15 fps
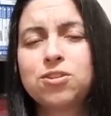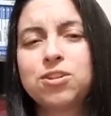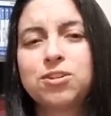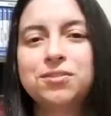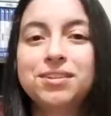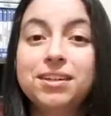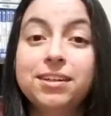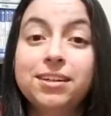
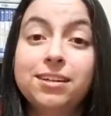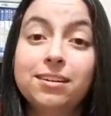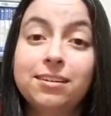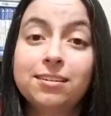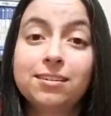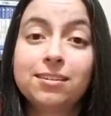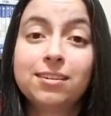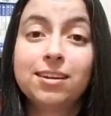So
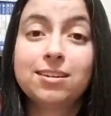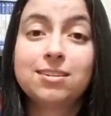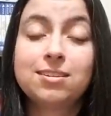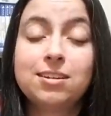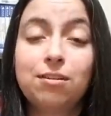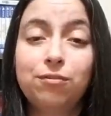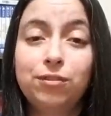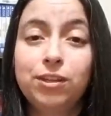it's
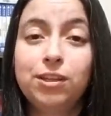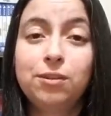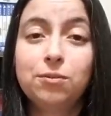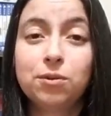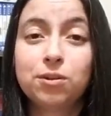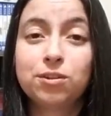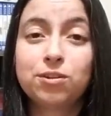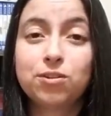definitely
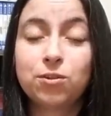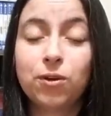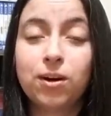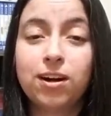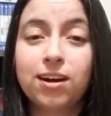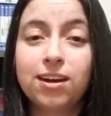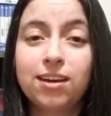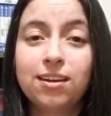worth a
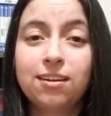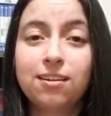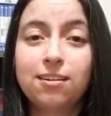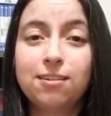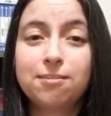try.